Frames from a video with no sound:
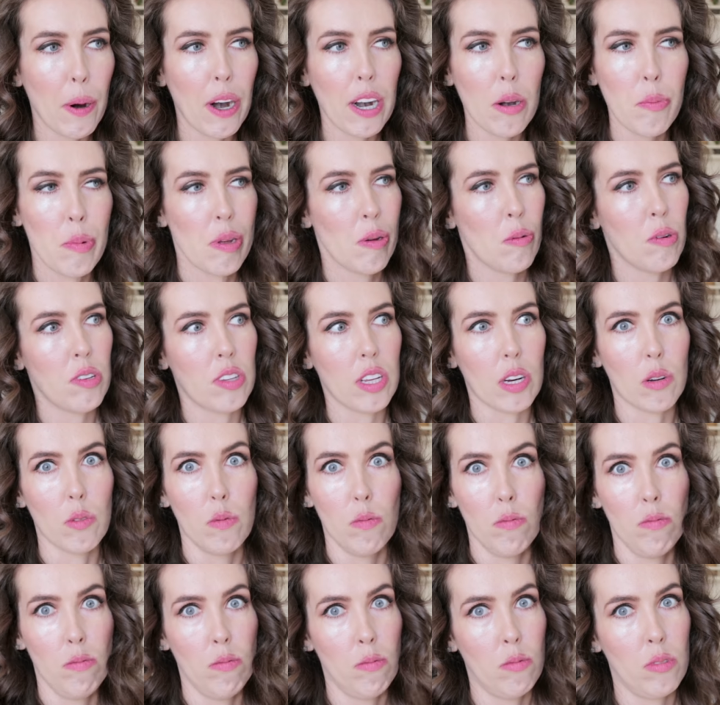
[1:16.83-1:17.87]
part of me was like,
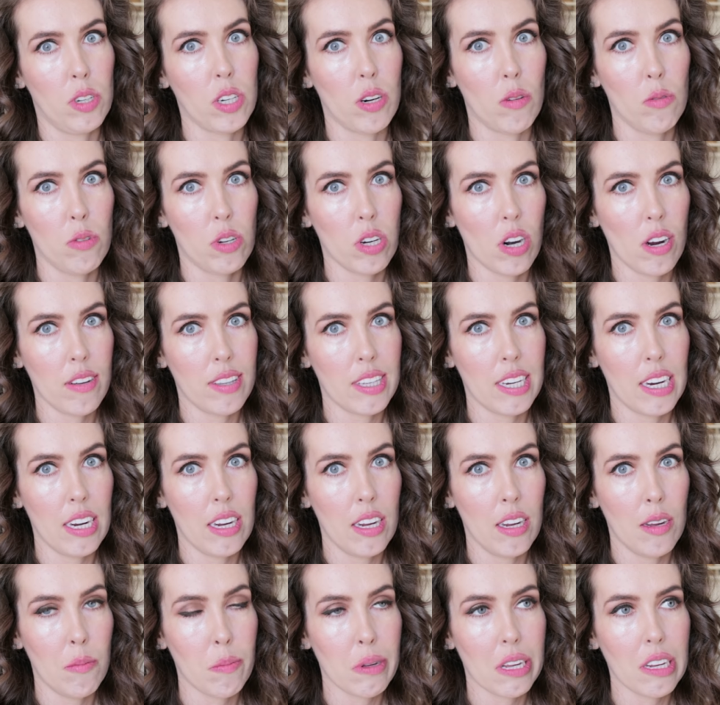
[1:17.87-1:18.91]
mm, don't trust
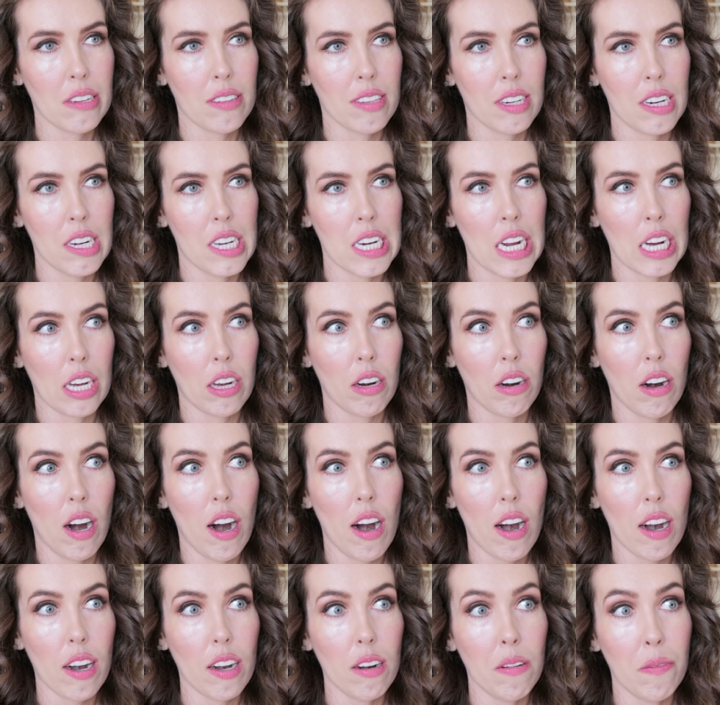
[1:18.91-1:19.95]
him. He's gonna take your
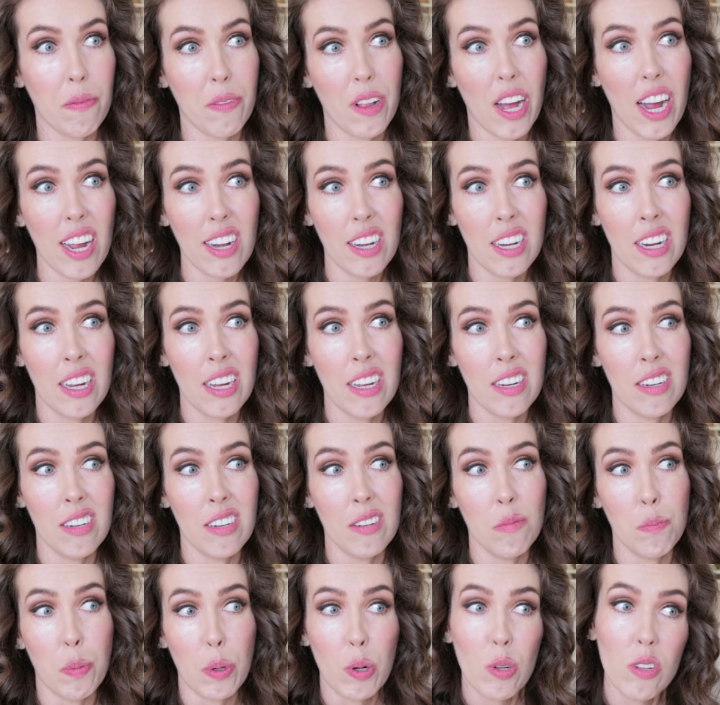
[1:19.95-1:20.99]
heart and flatten it
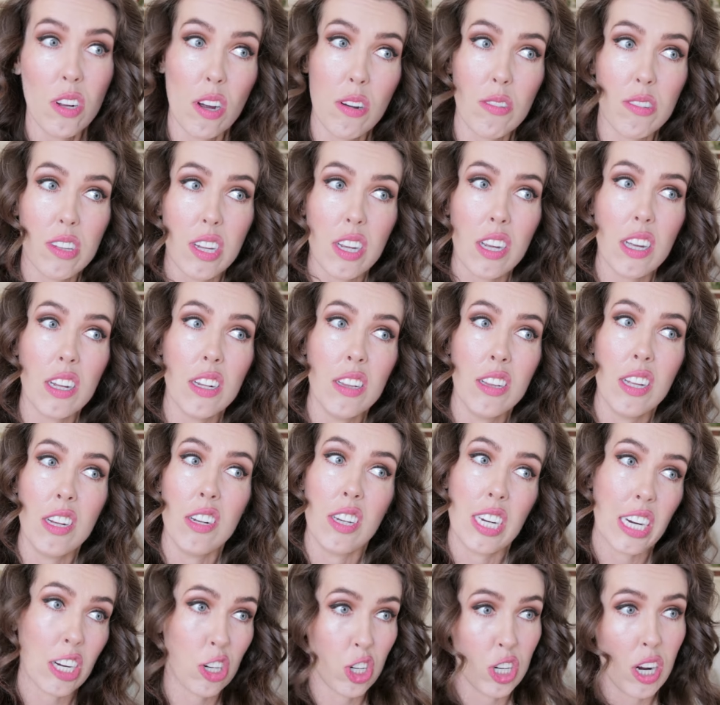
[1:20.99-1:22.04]
and bulldoze it and then
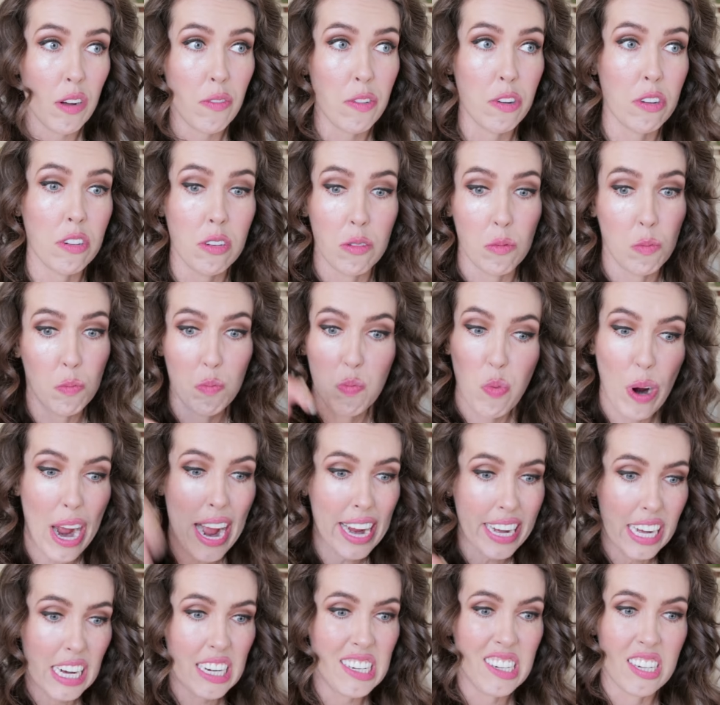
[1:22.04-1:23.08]
take a shovel and
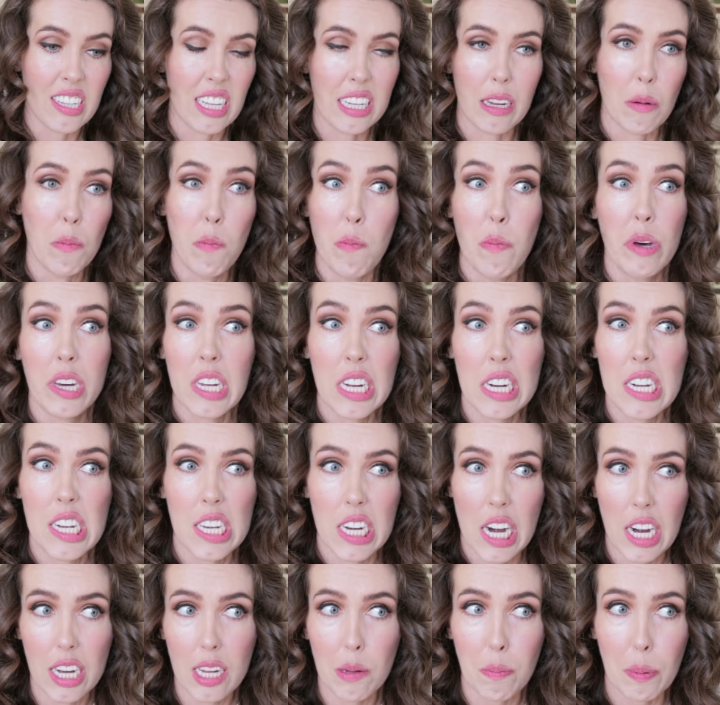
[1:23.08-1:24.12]
whack it into like a million
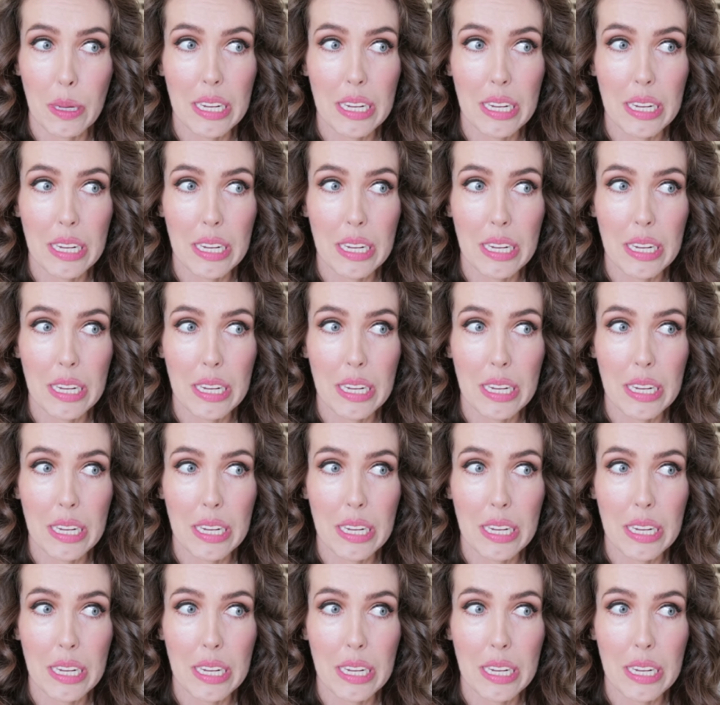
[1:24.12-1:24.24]
tiny